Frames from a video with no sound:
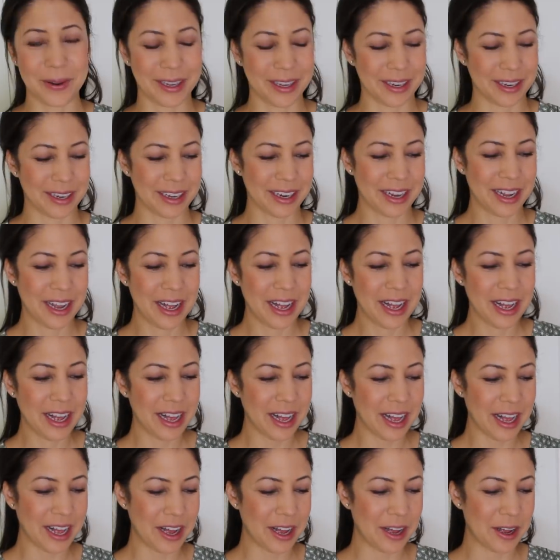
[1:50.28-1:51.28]
good.
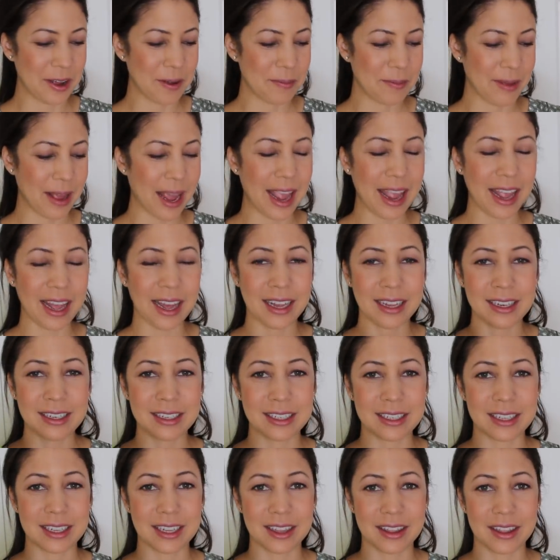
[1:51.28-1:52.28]

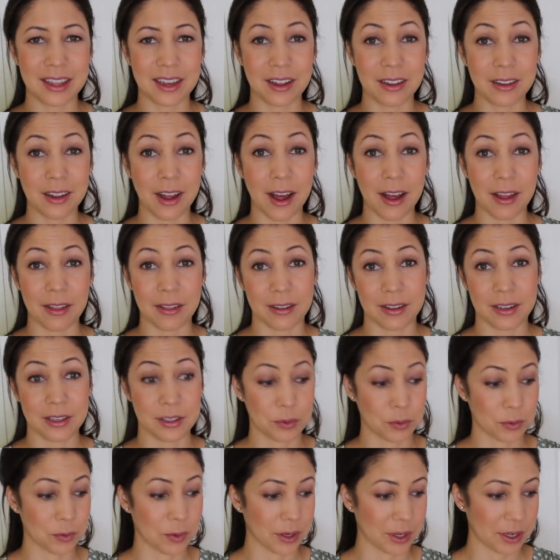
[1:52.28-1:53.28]
And the cloth
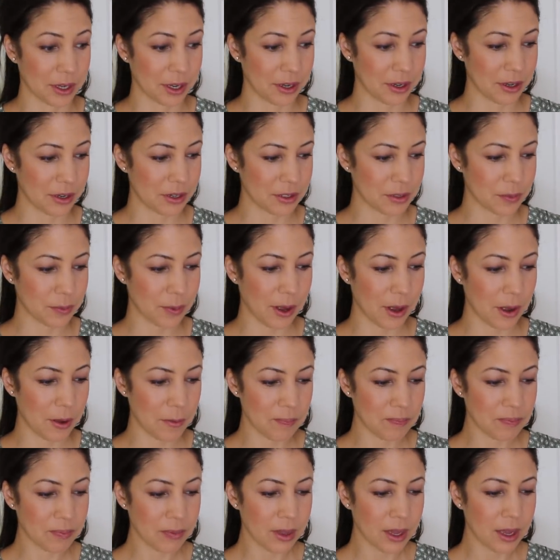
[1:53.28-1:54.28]
is really good as
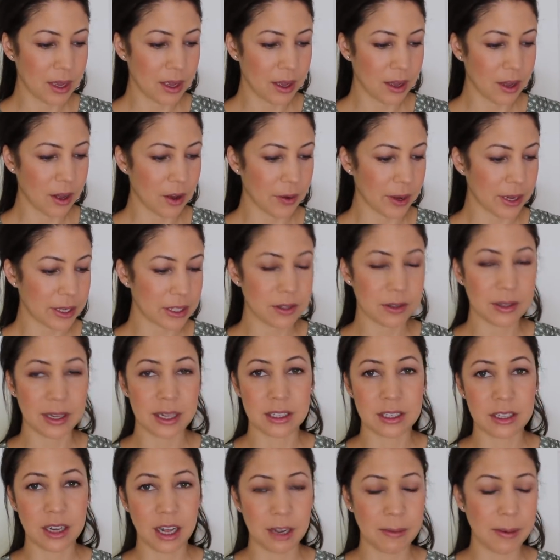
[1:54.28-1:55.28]
well. Okay, so
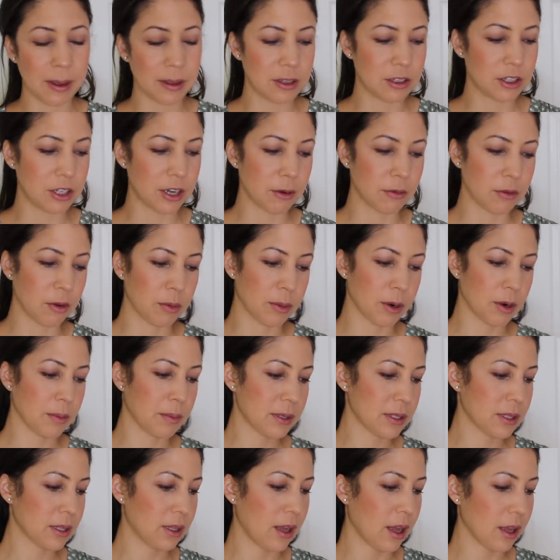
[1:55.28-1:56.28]
let's talk about the general
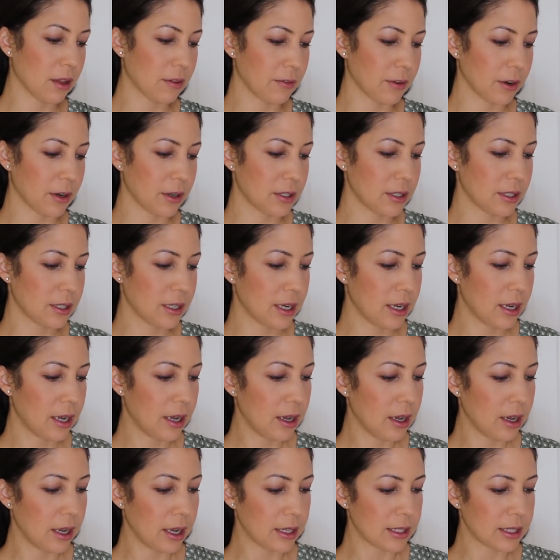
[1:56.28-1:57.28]
purpose cloth first.
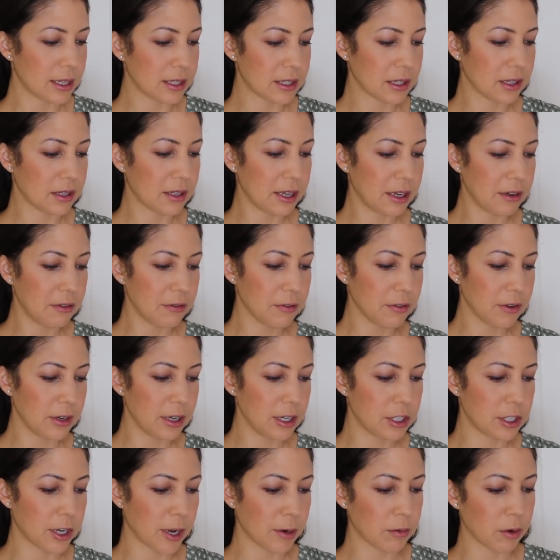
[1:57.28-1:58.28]
It says the
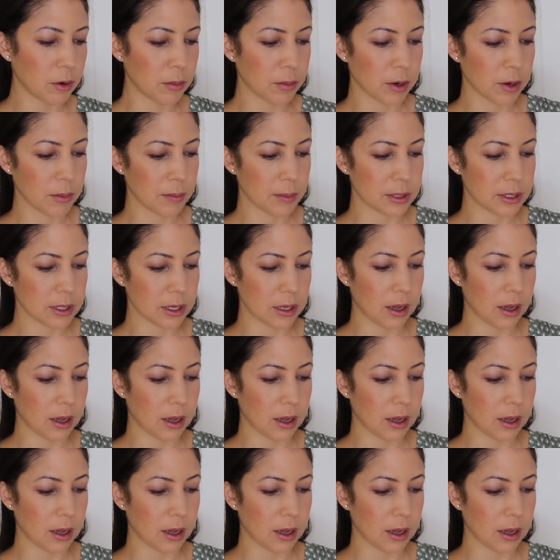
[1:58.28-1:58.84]
lint-free general purpose